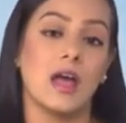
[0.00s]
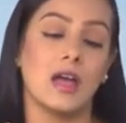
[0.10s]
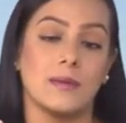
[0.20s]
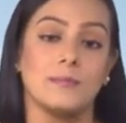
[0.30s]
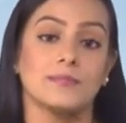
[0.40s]

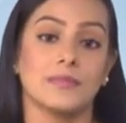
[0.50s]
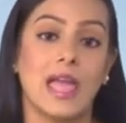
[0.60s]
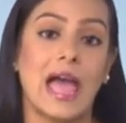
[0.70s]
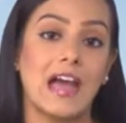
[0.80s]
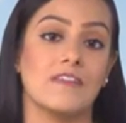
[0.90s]

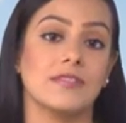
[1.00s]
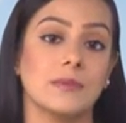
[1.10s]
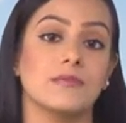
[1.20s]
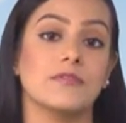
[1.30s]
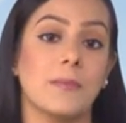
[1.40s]
have
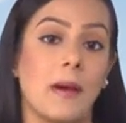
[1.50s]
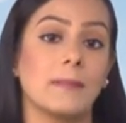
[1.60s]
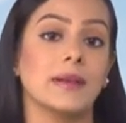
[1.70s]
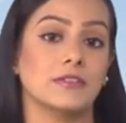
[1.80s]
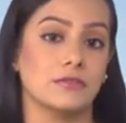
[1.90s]
them for
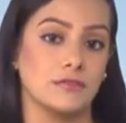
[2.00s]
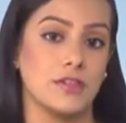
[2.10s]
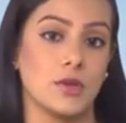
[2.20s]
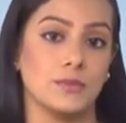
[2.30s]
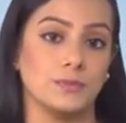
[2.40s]
public
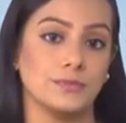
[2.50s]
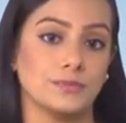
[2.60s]
review.